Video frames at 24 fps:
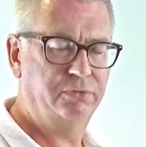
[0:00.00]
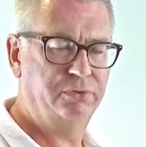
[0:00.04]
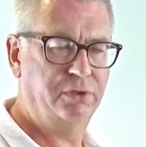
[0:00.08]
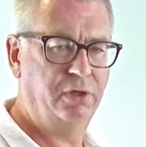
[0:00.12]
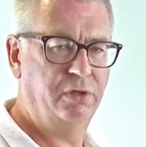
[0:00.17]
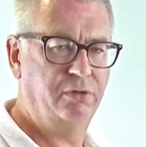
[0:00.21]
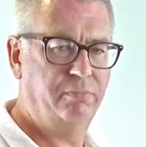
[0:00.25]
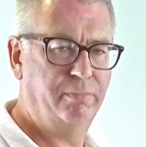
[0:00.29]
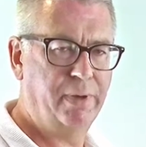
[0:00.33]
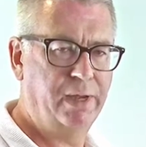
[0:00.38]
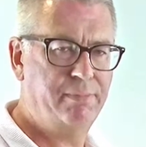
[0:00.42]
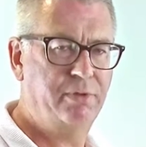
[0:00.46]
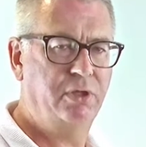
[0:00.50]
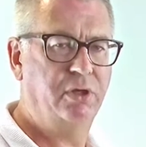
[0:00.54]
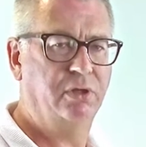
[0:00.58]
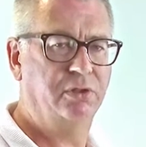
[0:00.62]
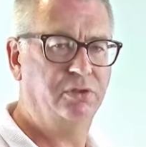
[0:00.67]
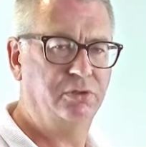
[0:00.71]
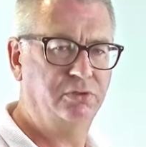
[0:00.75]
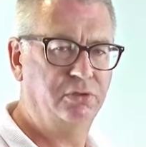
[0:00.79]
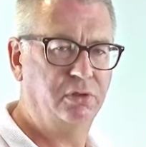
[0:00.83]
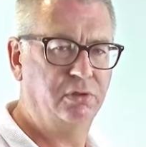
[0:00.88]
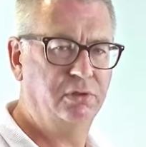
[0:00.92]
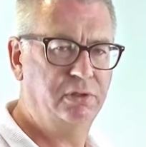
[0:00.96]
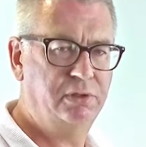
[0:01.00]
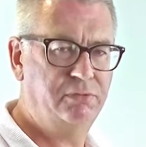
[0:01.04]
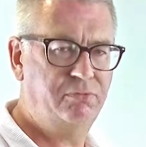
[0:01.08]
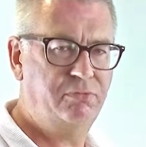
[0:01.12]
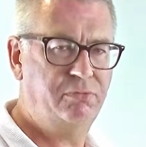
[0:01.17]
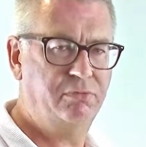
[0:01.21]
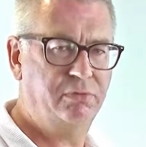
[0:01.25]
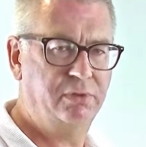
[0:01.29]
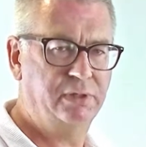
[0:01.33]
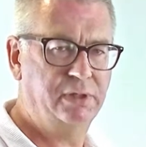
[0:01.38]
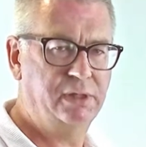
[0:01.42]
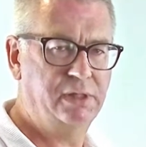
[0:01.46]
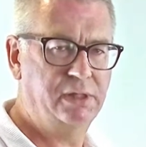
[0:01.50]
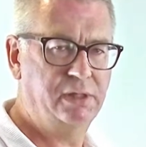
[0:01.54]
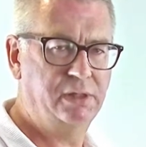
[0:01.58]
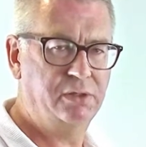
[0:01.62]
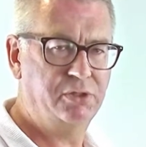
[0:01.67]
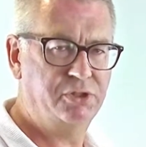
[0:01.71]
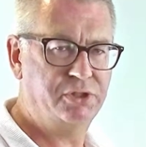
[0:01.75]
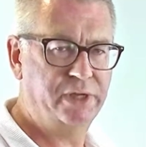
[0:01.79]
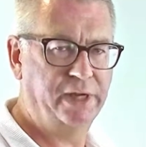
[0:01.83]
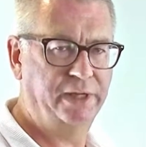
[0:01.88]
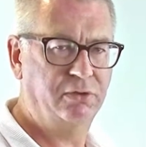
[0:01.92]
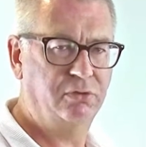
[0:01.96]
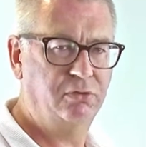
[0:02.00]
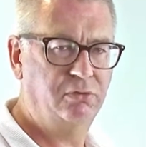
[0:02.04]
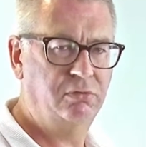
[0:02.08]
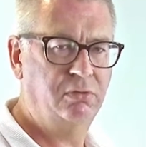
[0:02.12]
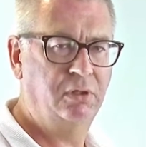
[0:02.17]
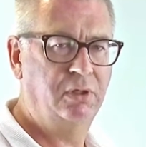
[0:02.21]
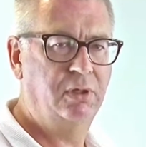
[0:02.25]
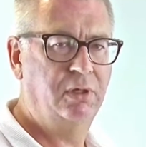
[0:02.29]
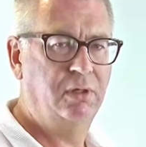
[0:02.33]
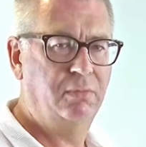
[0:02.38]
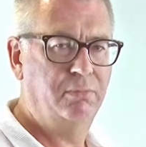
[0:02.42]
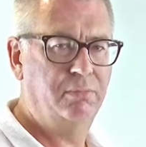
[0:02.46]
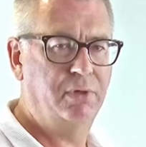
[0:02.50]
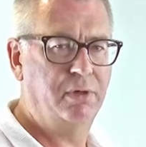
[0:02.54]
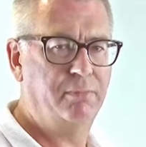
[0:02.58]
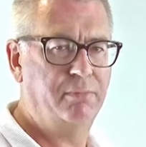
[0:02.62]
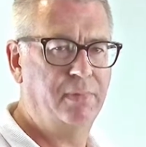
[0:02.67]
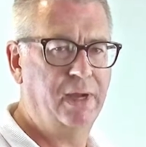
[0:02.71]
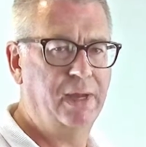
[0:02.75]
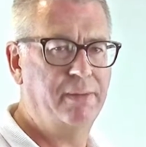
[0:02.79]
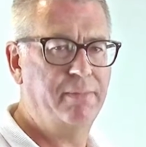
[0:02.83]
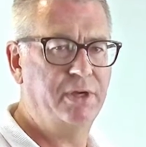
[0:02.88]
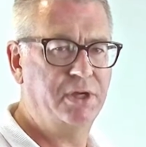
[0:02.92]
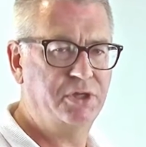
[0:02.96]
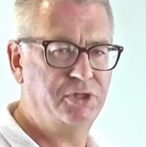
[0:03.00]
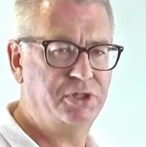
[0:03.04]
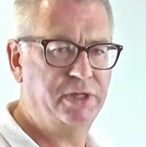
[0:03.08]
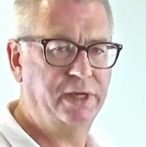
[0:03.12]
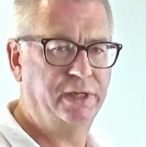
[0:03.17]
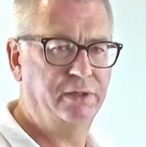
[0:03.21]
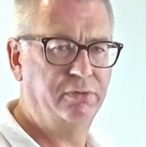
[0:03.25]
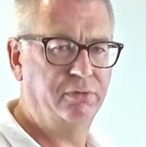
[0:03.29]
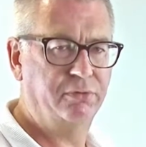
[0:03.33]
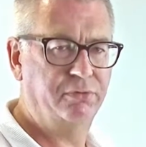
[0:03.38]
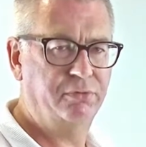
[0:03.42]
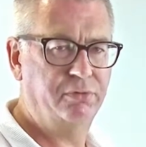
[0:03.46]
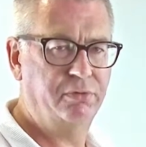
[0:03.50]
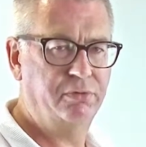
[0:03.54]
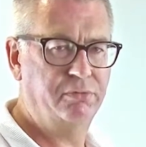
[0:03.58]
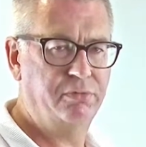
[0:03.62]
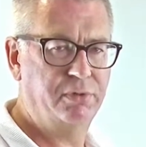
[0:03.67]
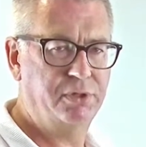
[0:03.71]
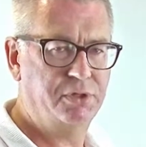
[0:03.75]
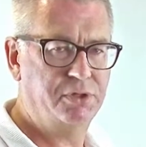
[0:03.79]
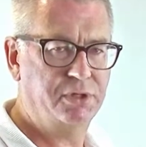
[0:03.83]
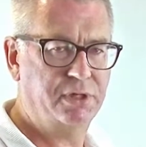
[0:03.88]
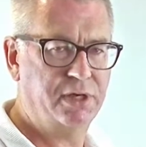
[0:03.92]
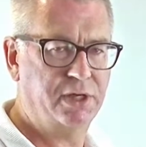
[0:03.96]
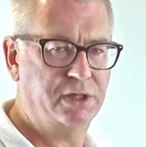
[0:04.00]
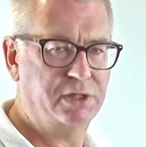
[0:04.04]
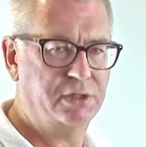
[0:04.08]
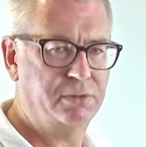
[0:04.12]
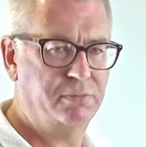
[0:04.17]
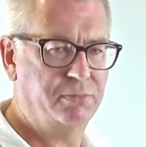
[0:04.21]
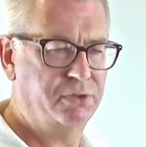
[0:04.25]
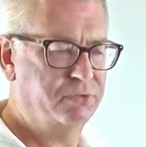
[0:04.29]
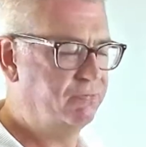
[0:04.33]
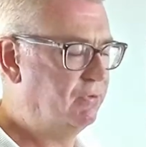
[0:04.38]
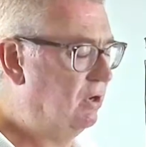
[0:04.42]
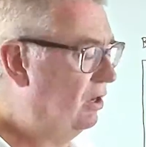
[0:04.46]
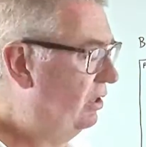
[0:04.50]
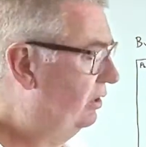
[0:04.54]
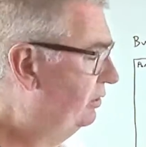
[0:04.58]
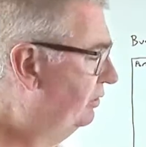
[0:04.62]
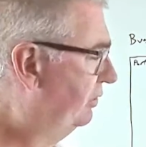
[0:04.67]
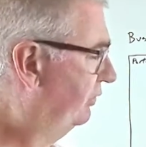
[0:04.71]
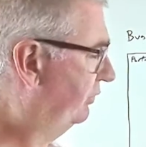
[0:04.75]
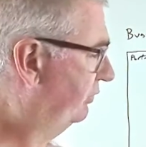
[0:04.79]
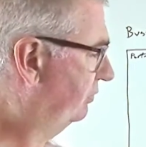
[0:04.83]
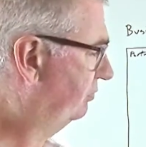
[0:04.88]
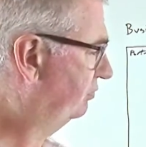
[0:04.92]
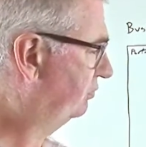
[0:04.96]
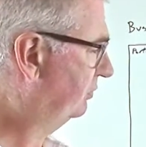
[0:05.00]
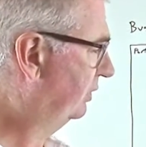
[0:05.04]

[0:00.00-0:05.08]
So maybe not a delivery channel, but maybe a channel through which customers find us.